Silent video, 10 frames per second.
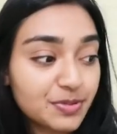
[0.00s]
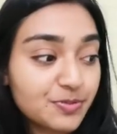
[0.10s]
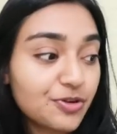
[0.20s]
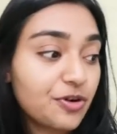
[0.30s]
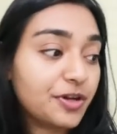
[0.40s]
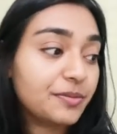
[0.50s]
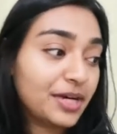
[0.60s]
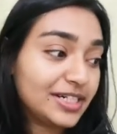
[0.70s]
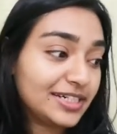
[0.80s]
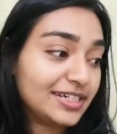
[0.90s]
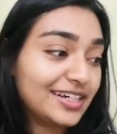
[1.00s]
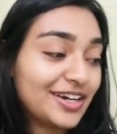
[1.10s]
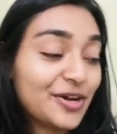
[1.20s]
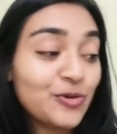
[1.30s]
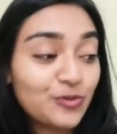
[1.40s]
abroad, money,
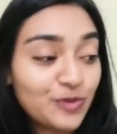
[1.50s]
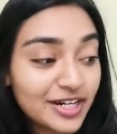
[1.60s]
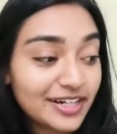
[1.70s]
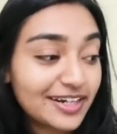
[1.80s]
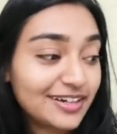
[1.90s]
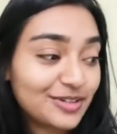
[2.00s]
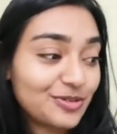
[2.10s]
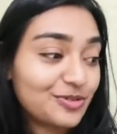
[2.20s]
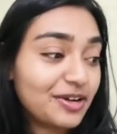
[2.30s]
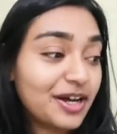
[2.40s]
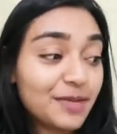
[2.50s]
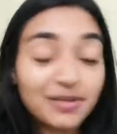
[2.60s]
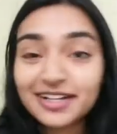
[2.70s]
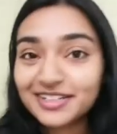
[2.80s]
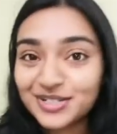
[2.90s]
wedding,
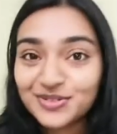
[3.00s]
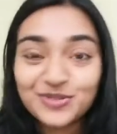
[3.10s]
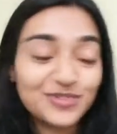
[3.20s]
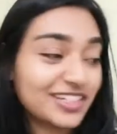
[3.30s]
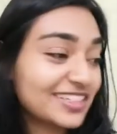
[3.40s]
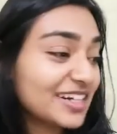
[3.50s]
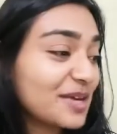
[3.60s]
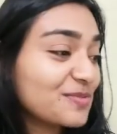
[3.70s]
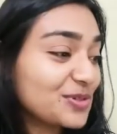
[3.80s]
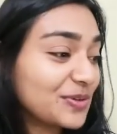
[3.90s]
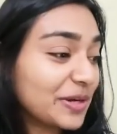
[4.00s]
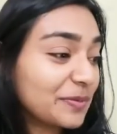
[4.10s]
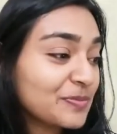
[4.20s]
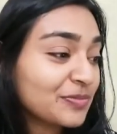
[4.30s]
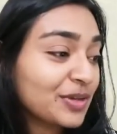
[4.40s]
helping others with the work that I'm
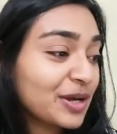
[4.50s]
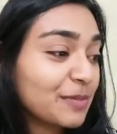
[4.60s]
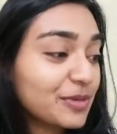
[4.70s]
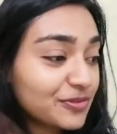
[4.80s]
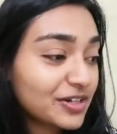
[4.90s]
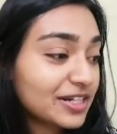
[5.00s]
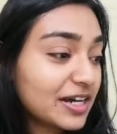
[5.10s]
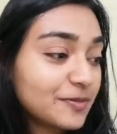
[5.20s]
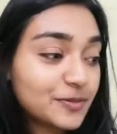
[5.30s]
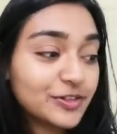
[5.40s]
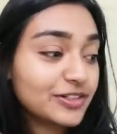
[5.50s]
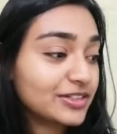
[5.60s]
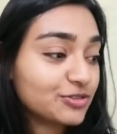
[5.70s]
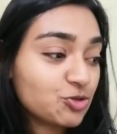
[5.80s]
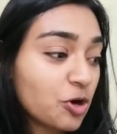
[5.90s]
doing, a perfect helper,
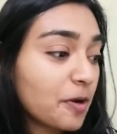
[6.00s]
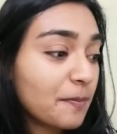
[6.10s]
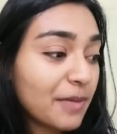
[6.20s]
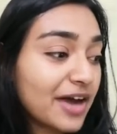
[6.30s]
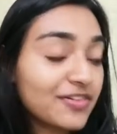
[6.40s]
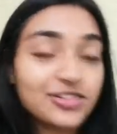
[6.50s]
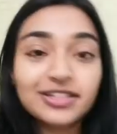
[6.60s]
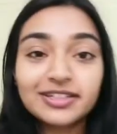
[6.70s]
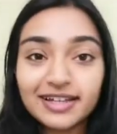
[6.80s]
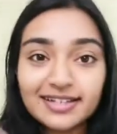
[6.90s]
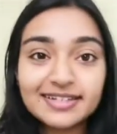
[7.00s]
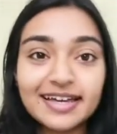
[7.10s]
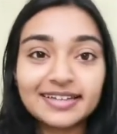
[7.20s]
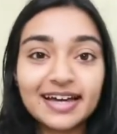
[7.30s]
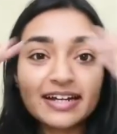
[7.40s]
a job, marriage, and things
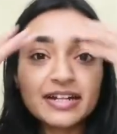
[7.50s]
like that.